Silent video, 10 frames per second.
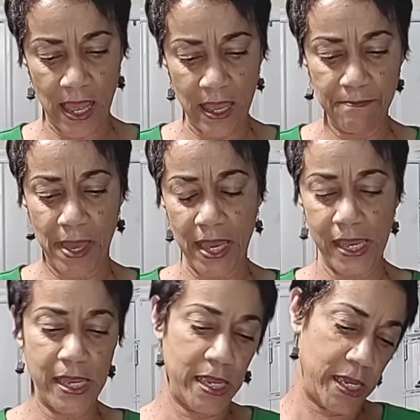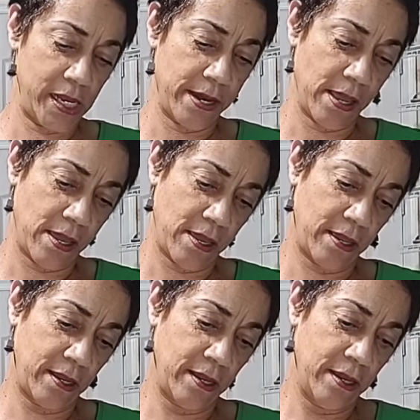I paid
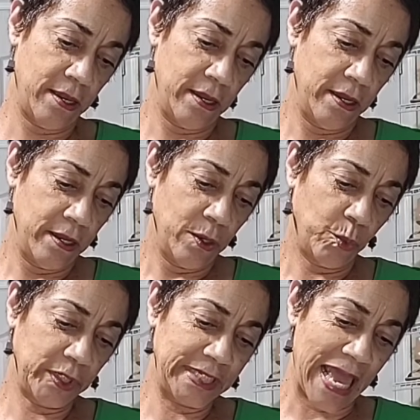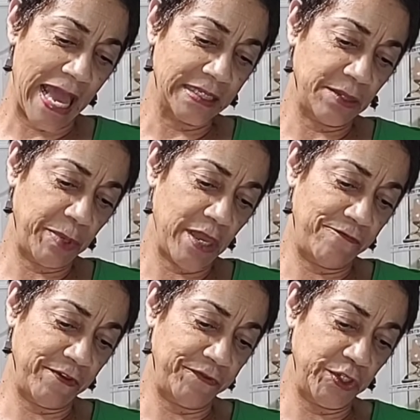with tax. I
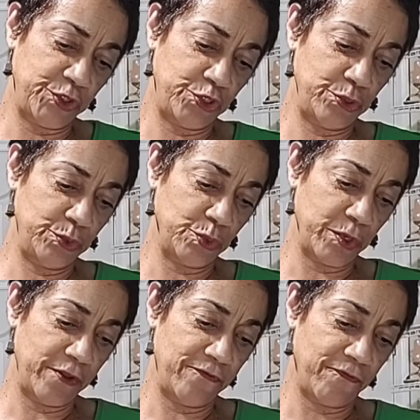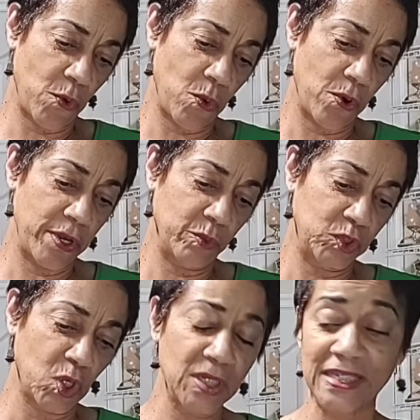paid $52.24. It
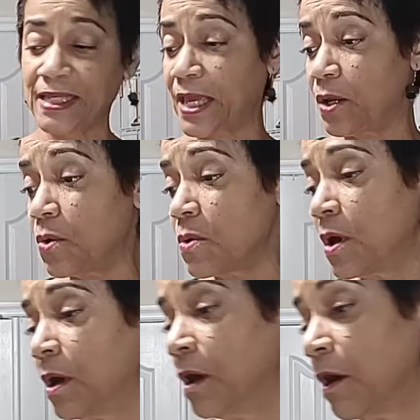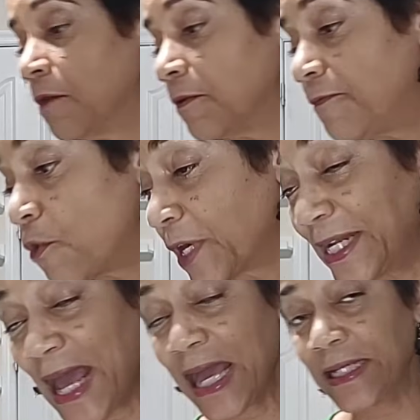was on sale for
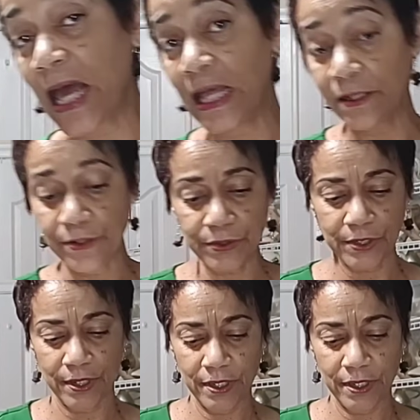$49,